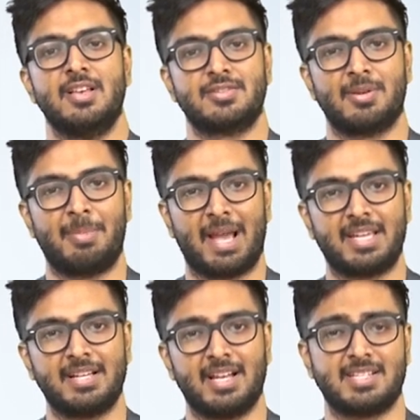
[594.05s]
So
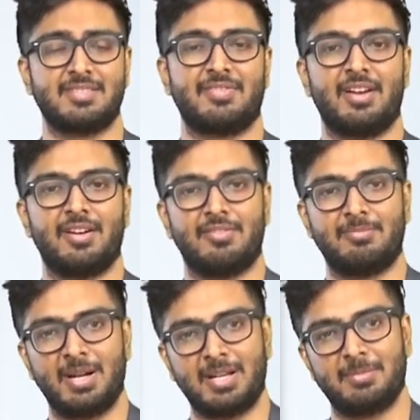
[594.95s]
bagging classifier of
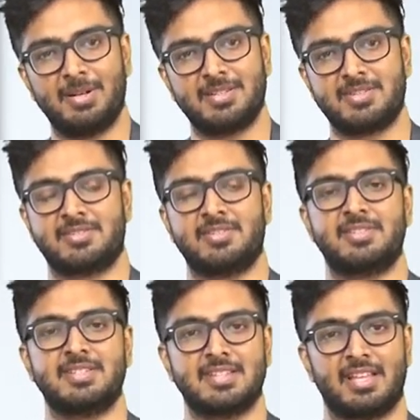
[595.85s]
multiple decision
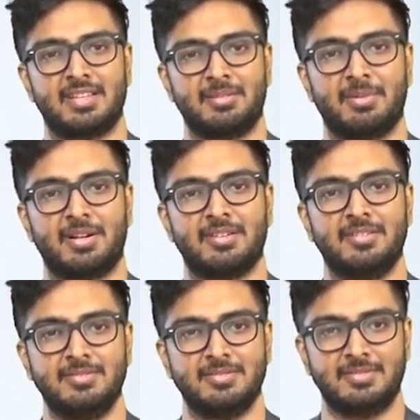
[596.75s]
trees is nothing but
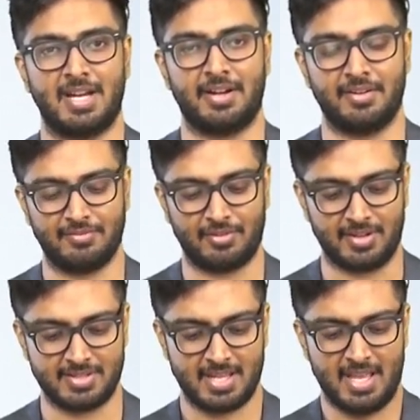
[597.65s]
a random
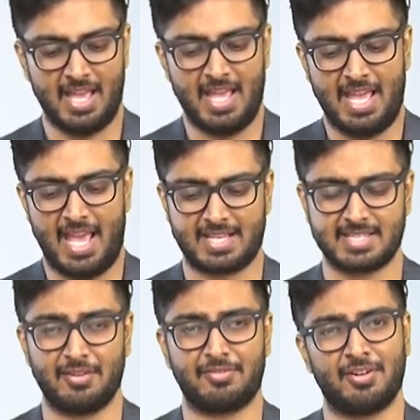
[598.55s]
forest,
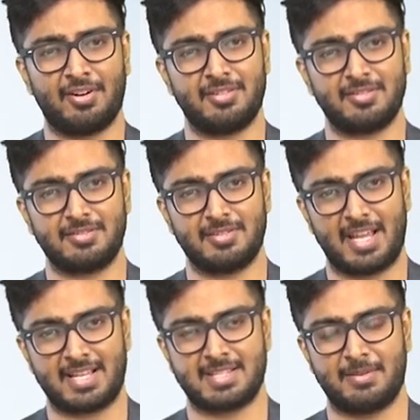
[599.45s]
except for
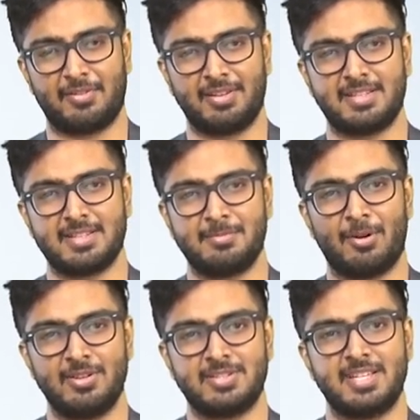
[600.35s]
there's a
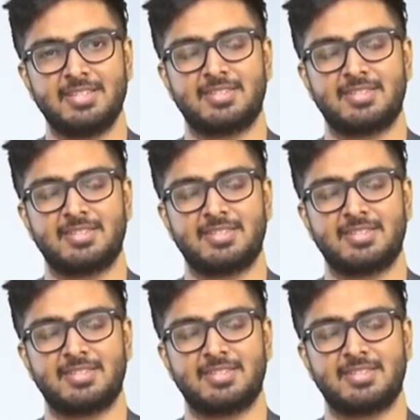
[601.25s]
small change.